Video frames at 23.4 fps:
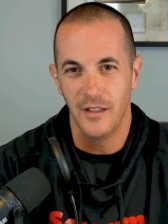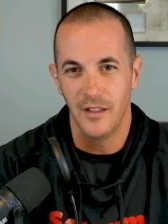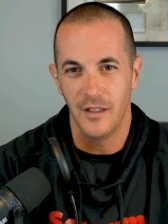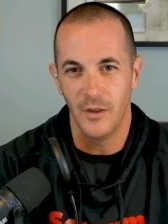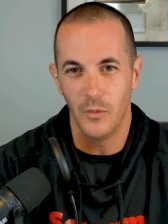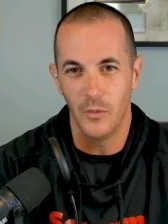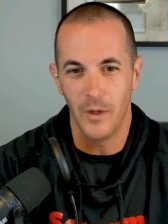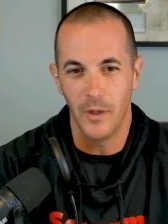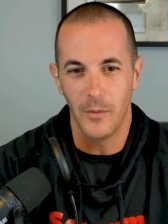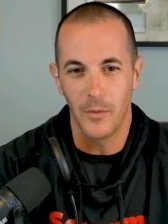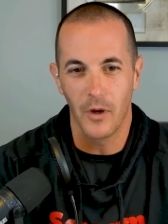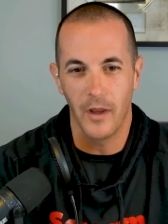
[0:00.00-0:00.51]
Uh,
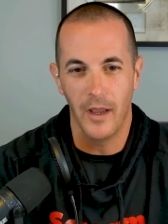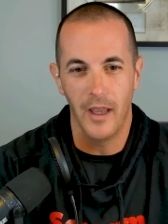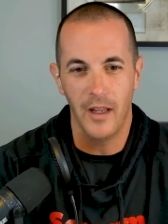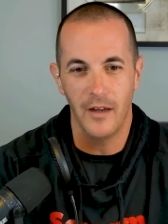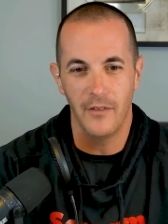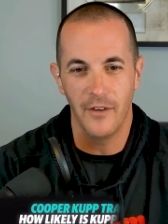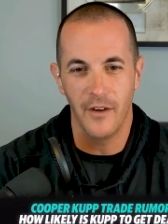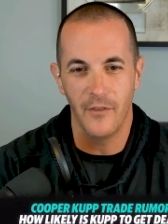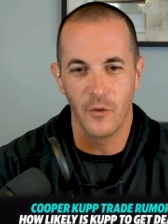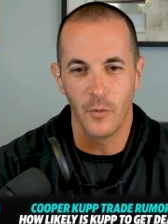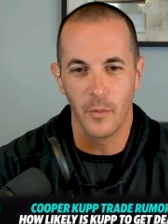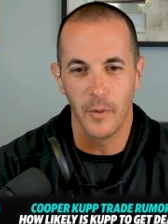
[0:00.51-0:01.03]
we were ahead
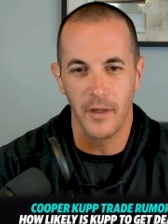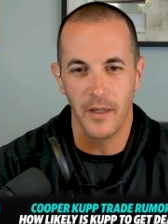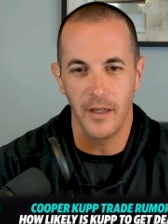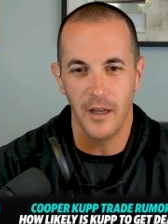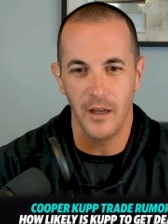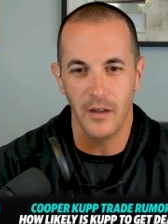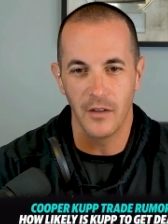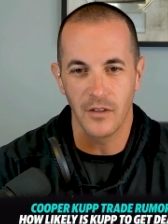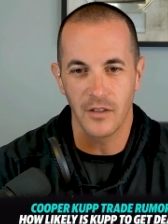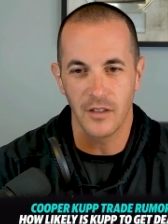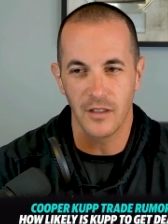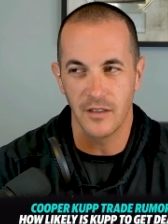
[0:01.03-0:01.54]
of everybody
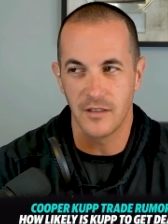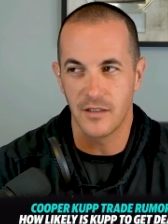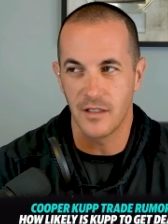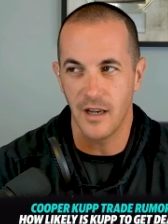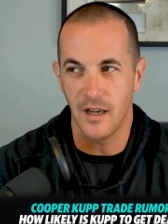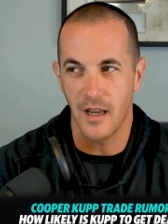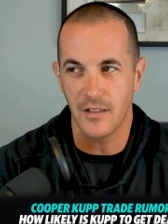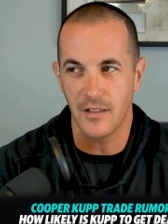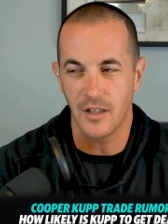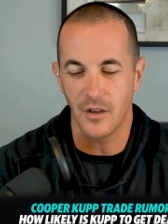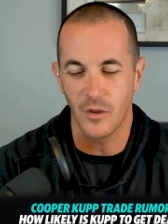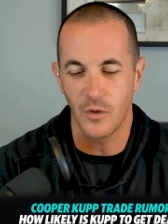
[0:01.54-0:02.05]
else. It's
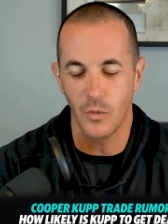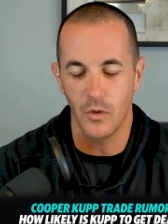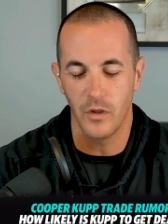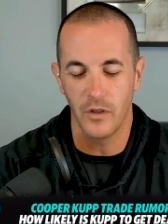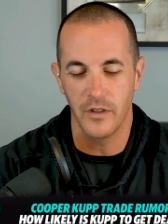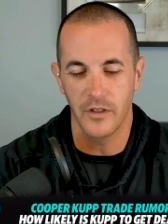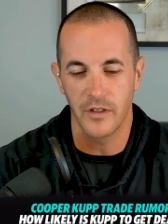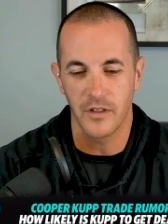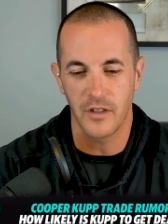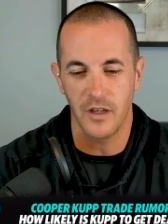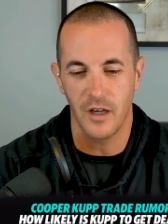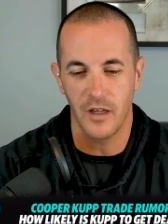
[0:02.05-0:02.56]
nice that the
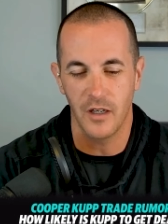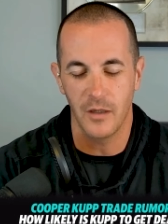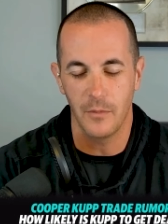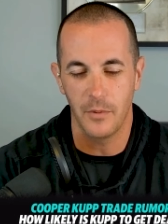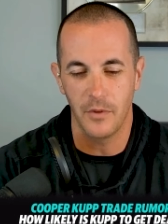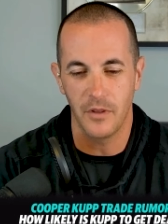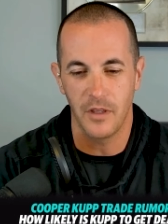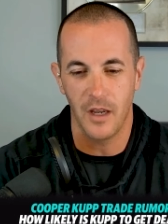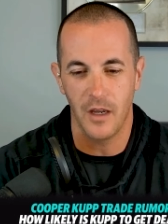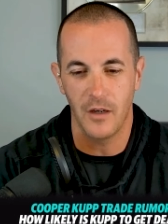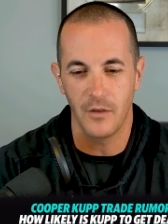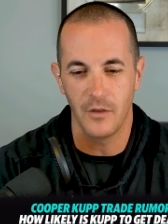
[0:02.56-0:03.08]
world is caught up
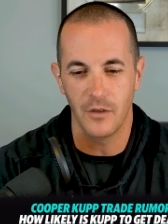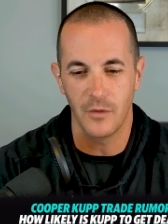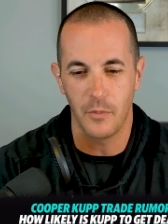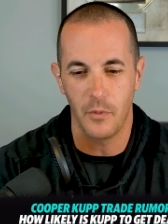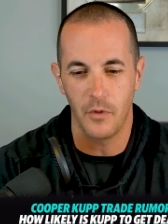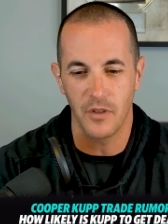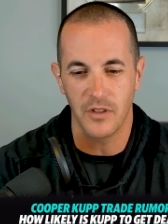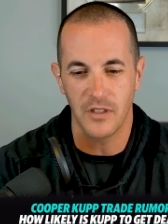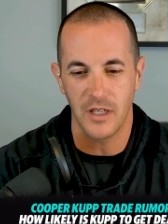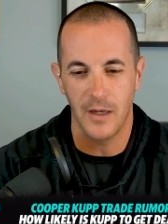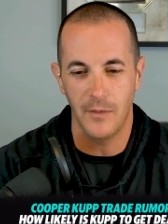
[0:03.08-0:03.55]
with Yahoo Sports.